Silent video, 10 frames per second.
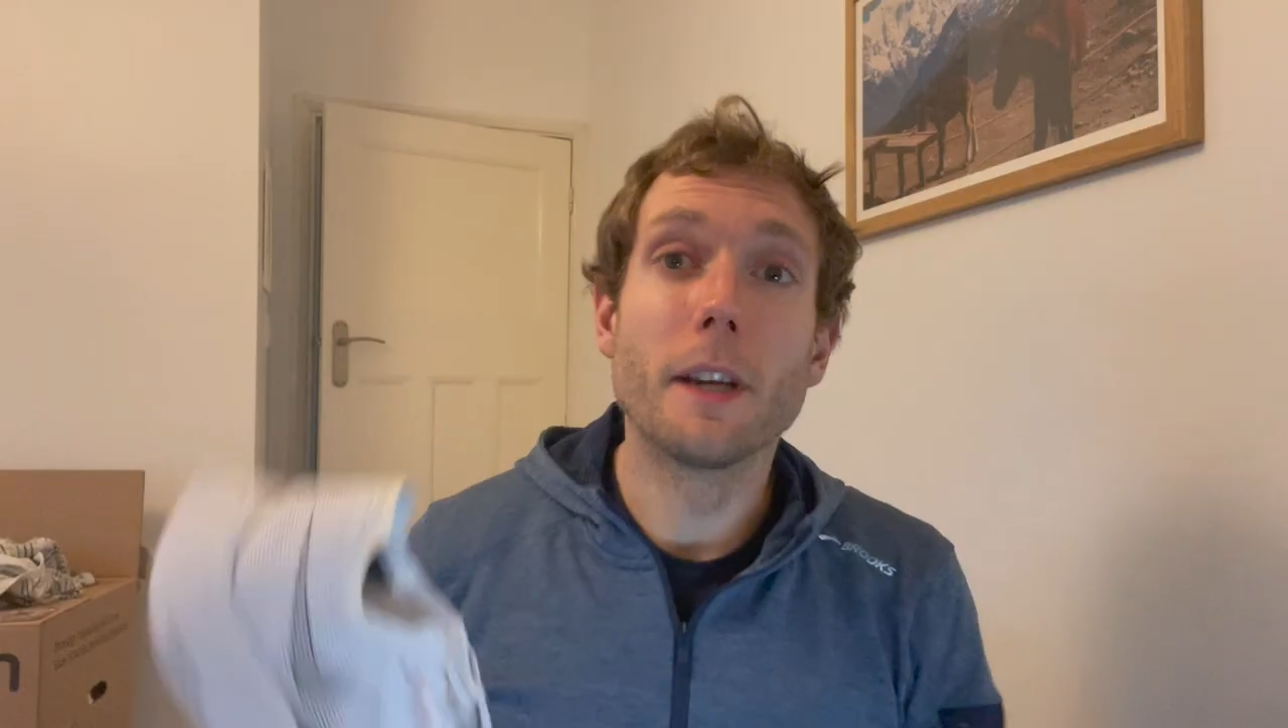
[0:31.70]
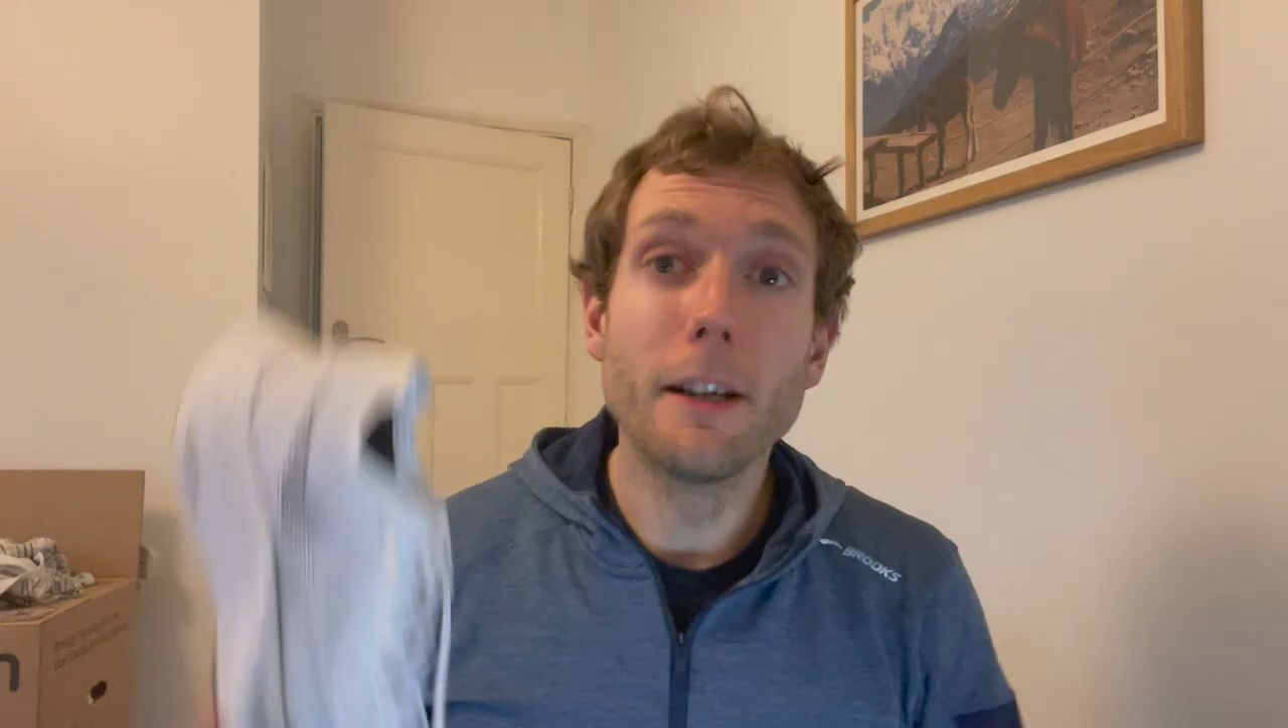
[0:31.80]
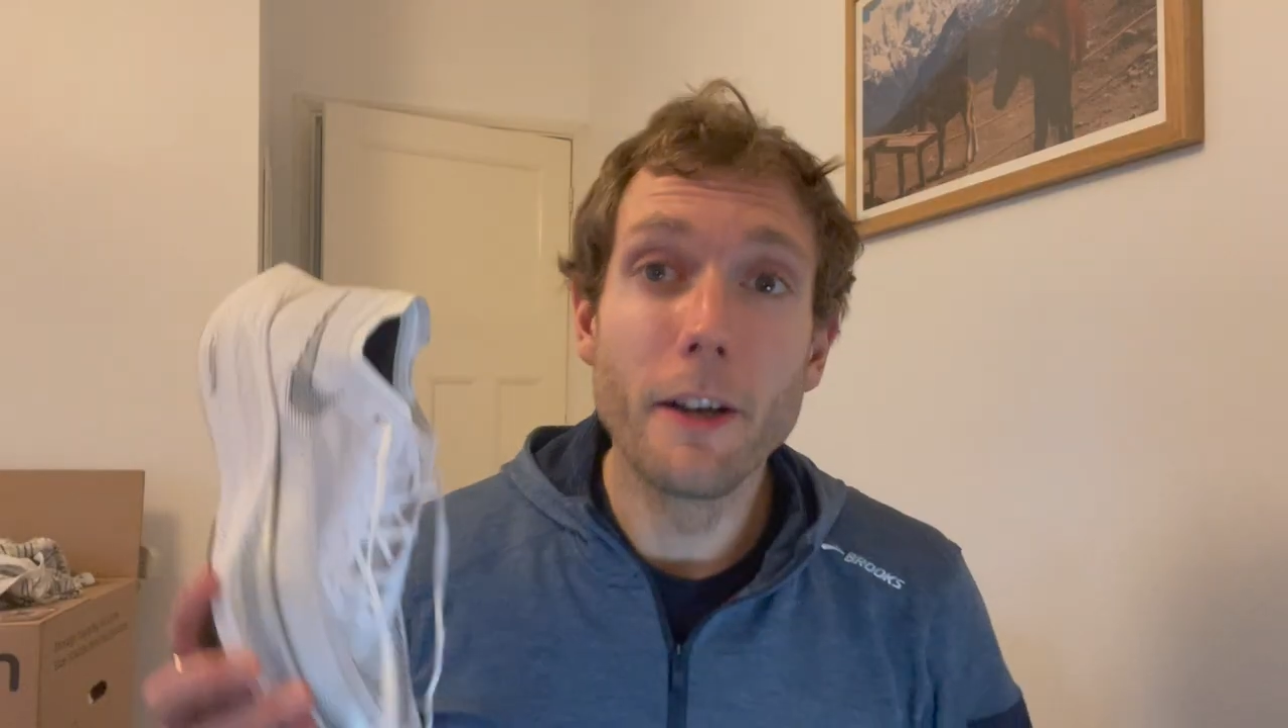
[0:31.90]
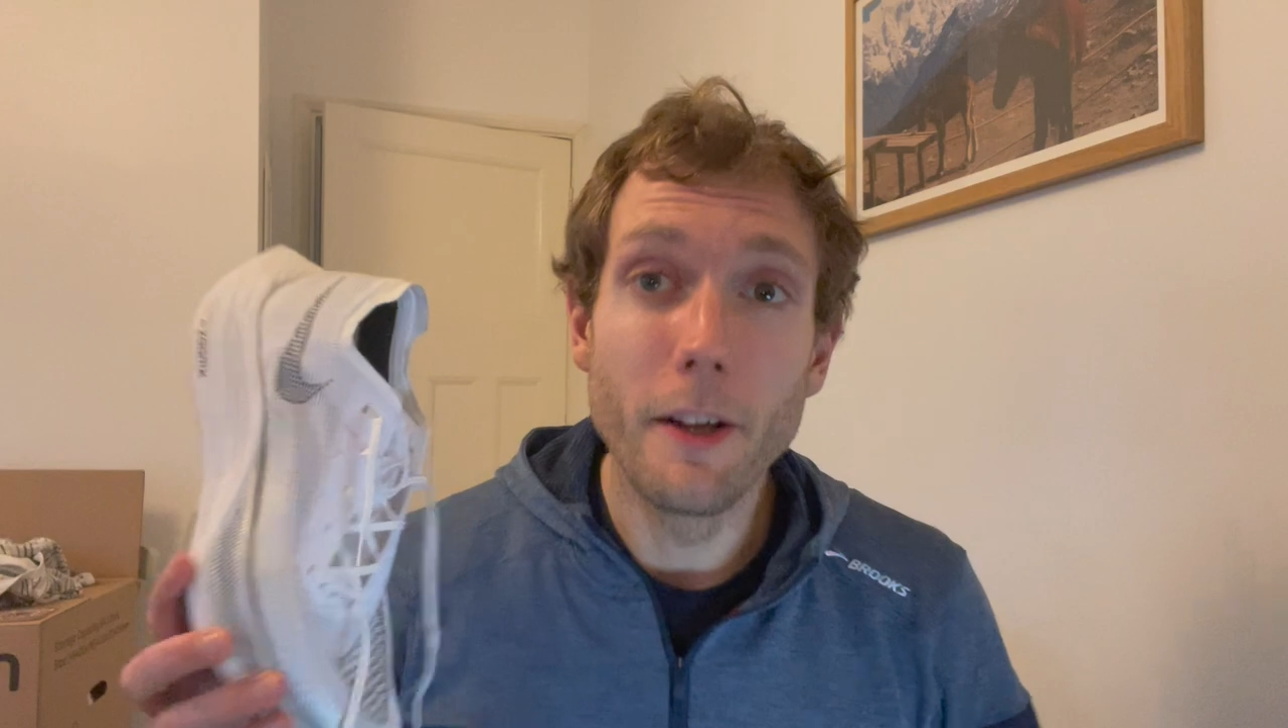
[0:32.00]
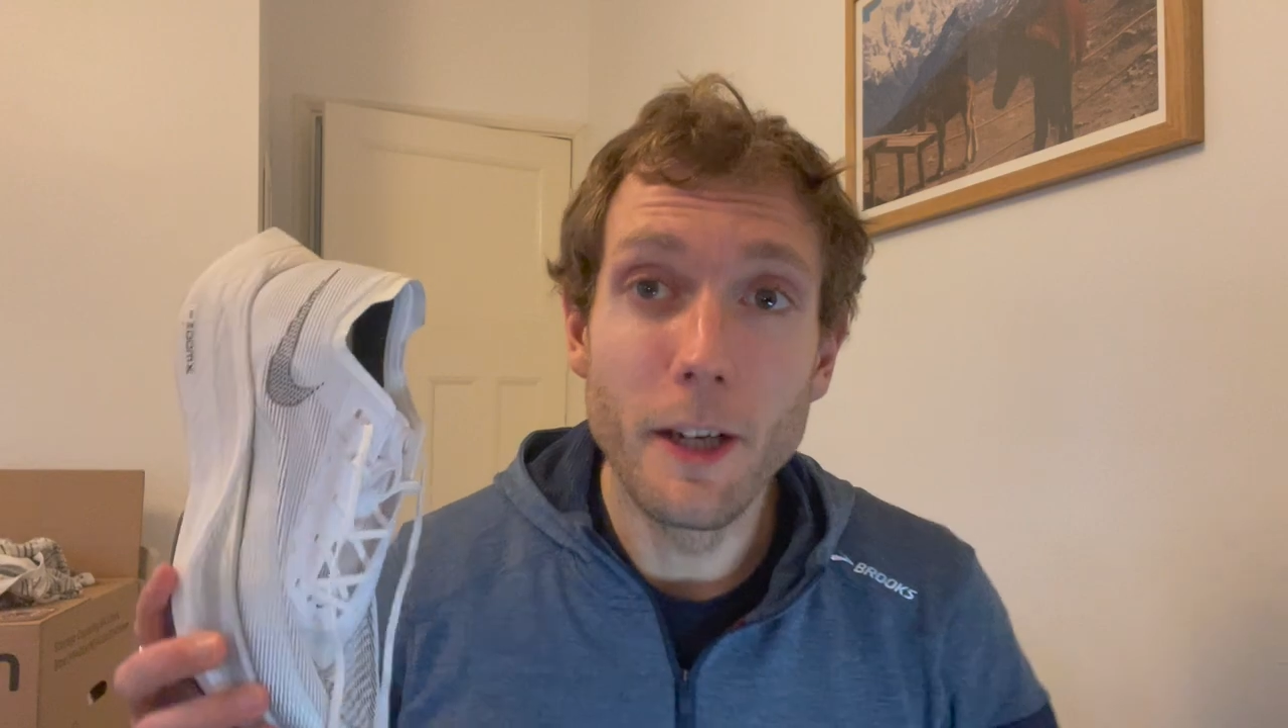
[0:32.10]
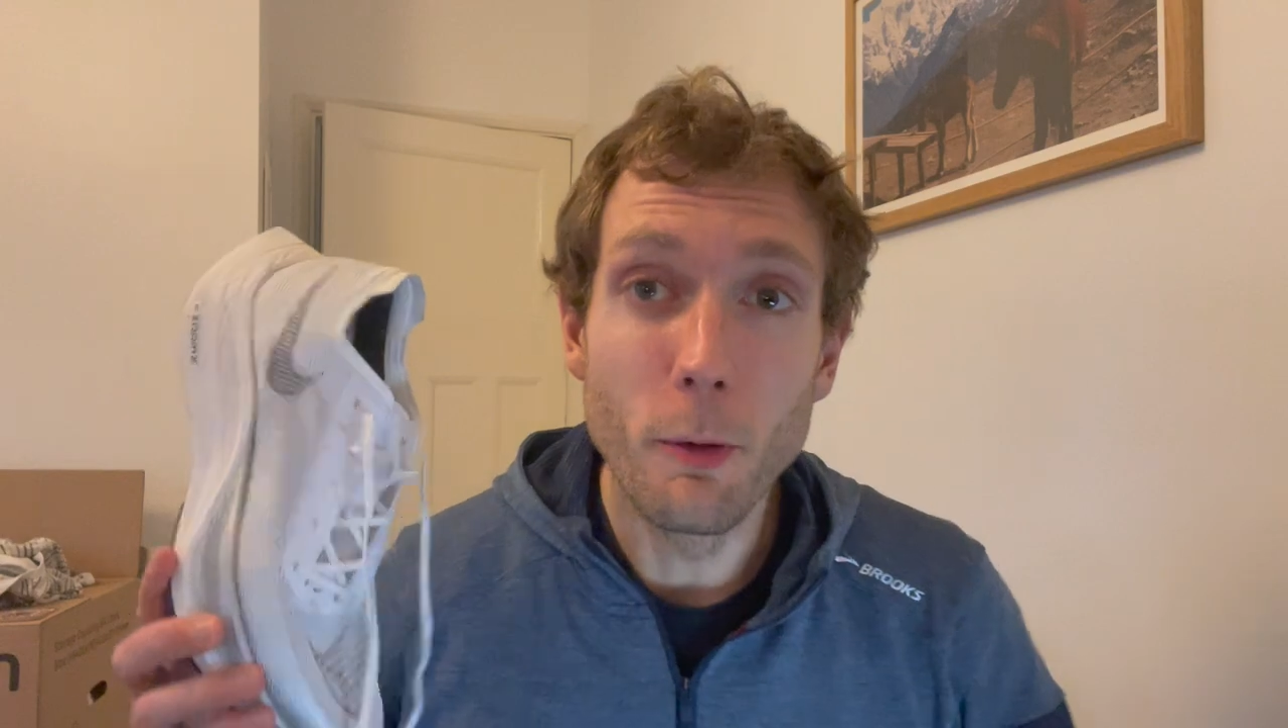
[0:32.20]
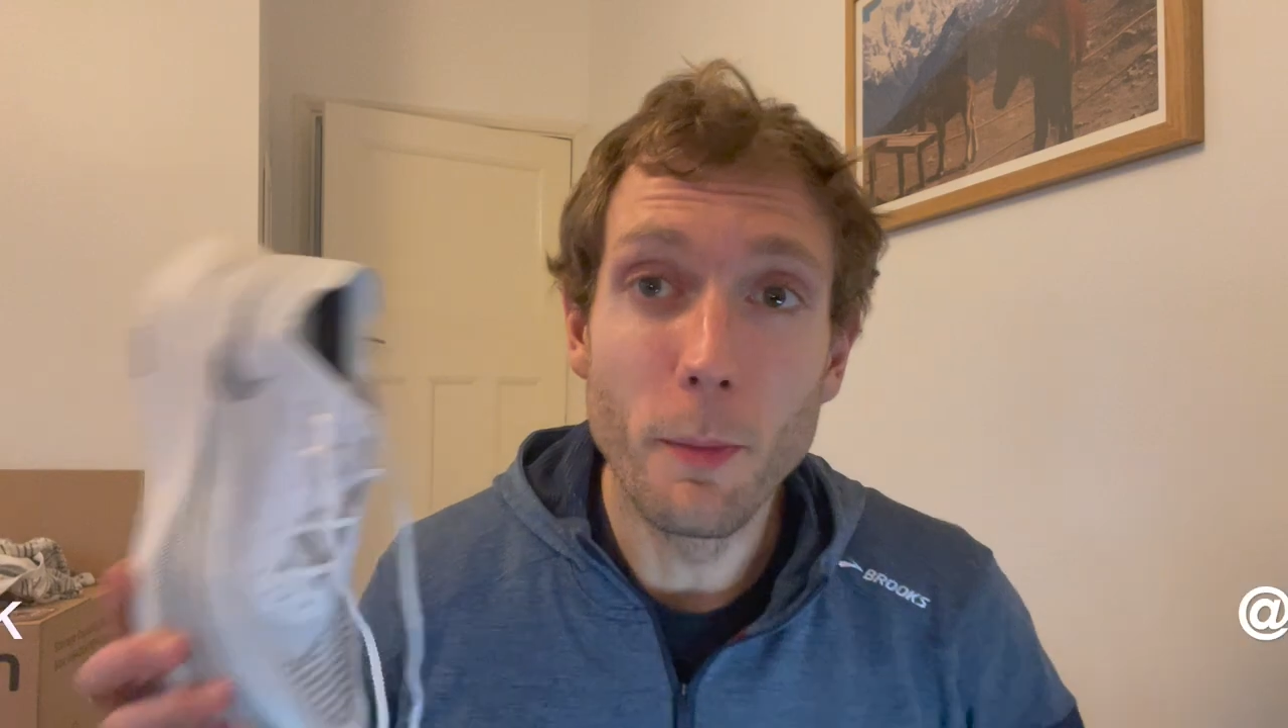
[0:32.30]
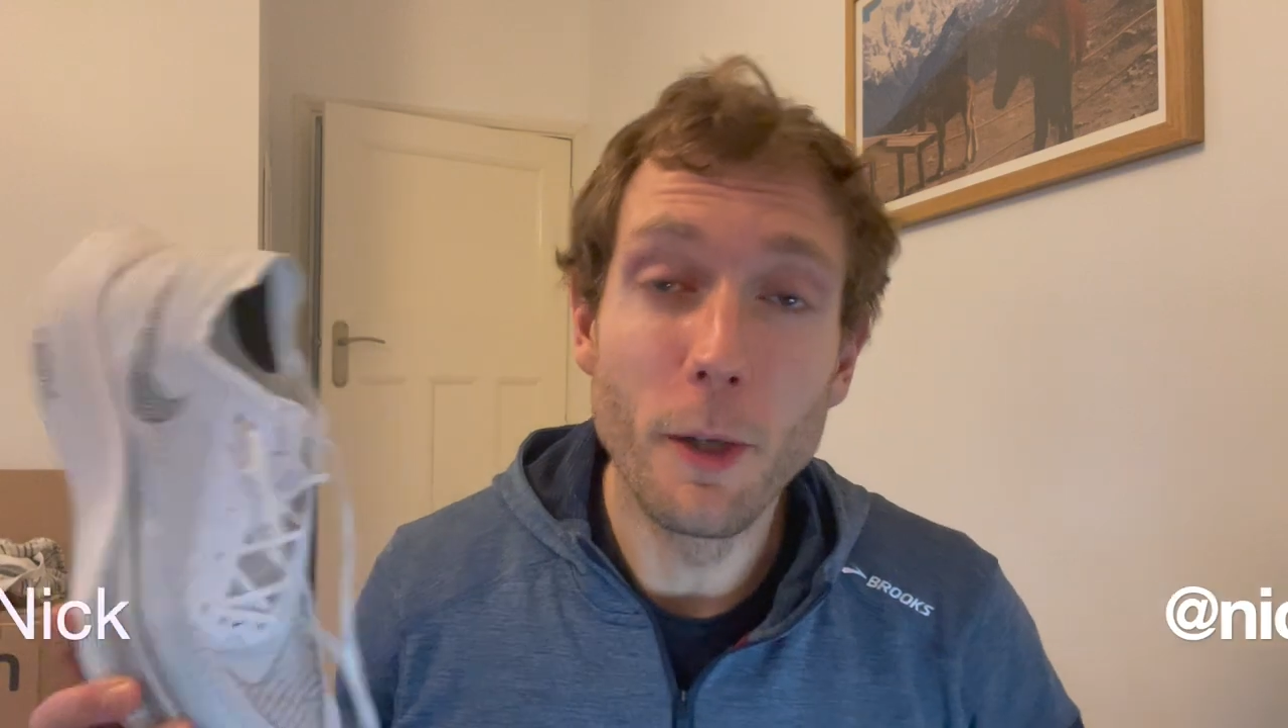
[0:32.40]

Kieran and I will